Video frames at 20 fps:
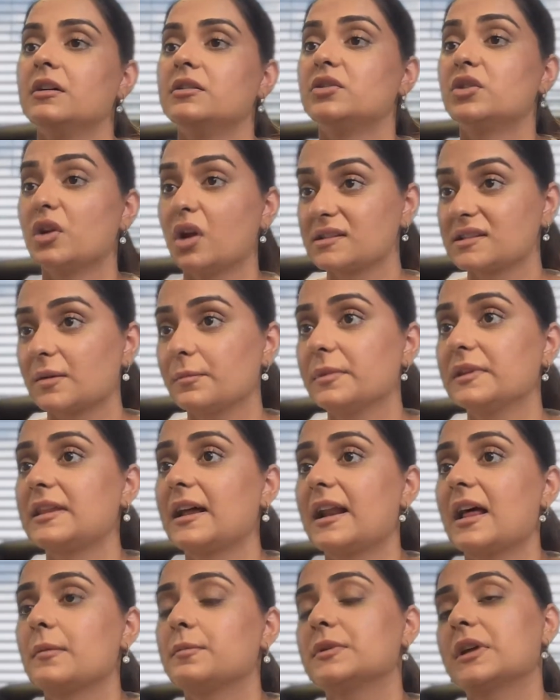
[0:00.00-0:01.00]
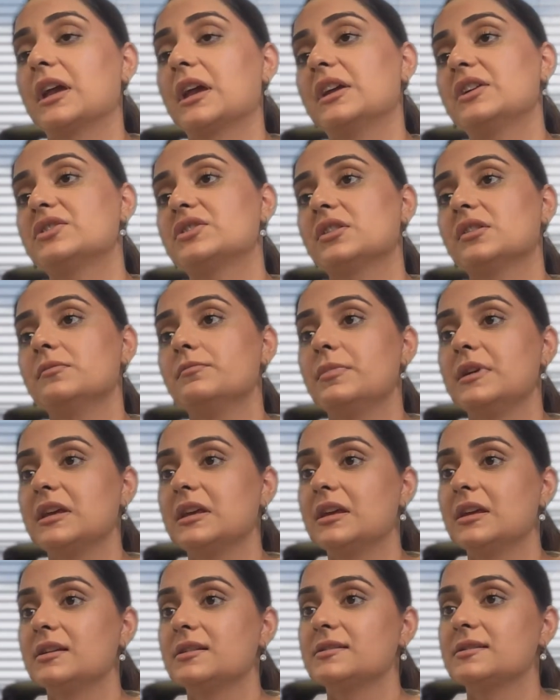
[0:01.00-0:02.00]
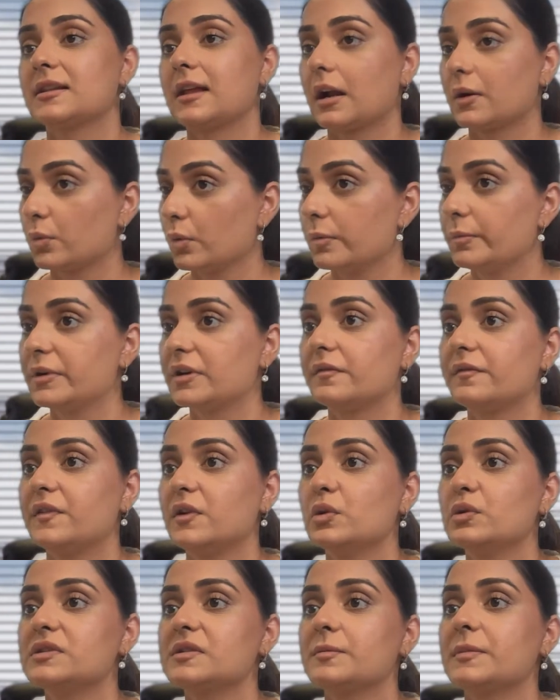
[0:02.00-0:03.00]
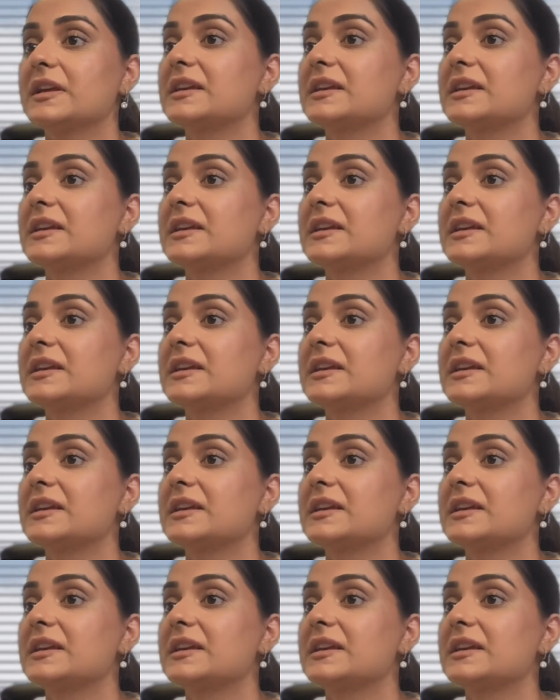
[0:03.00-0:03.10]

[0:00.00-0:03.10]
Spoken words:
do not submit that application because that will be refused,